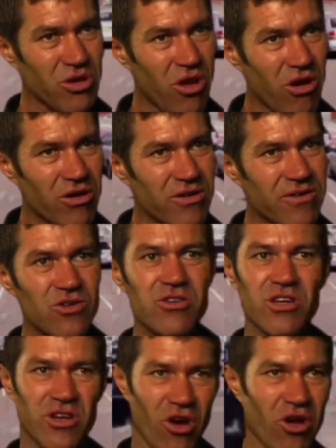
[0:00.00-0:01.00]
lock, you
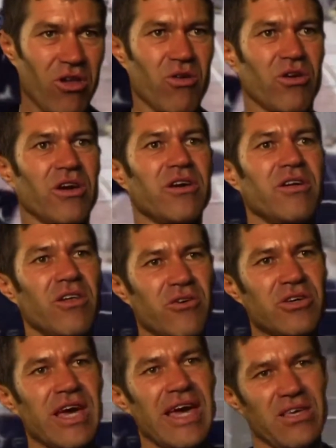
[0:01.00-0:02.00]
can no longer
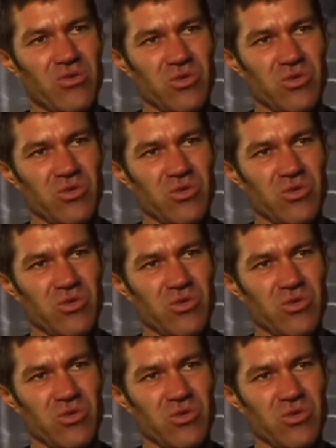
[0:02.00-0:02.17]
locate